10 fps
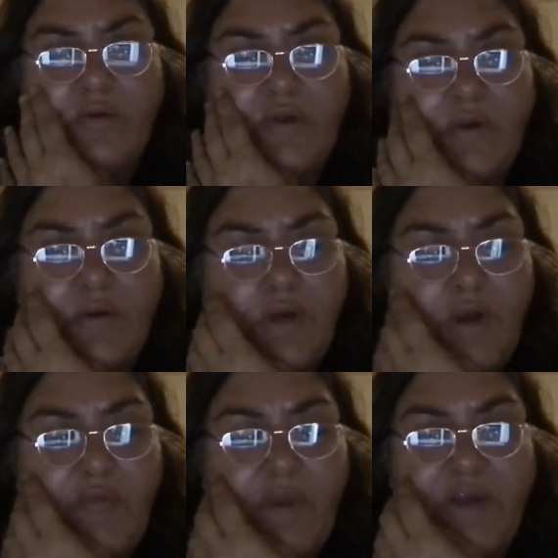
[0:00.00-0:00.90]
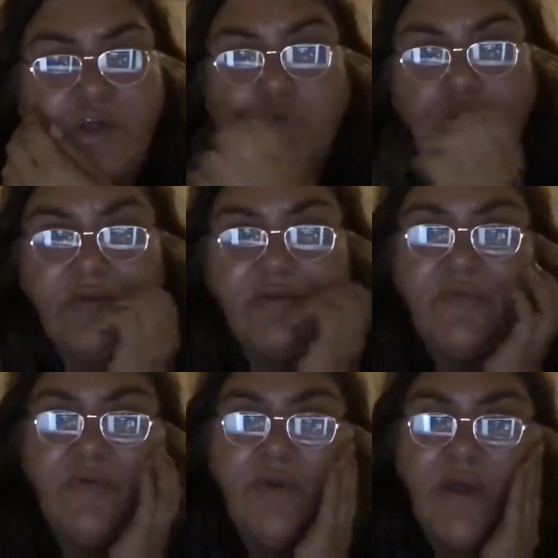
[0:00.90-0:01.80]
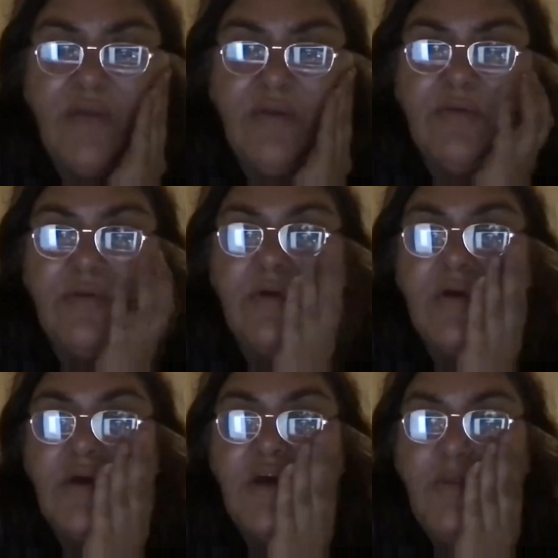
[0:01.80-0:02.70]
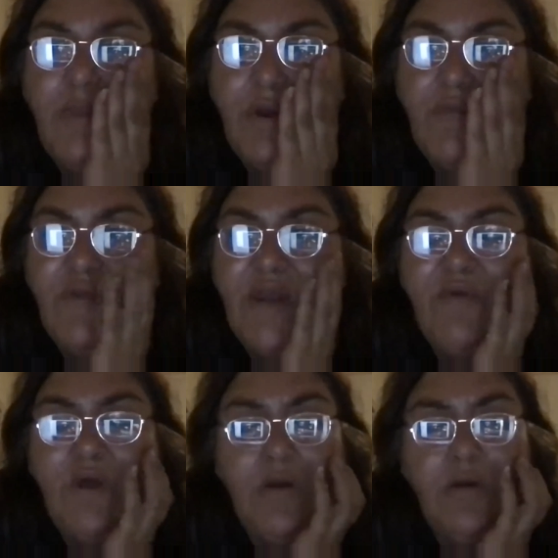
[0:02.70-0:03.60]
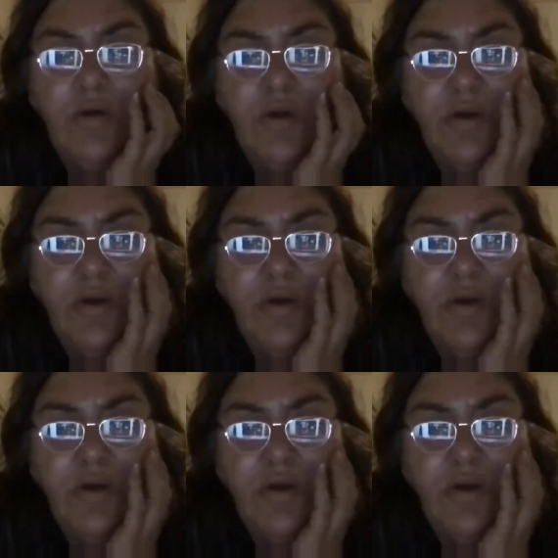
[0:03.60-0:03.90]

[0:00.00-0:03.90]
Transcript: and, you know, I've been shortlisted for others, but I've never, like,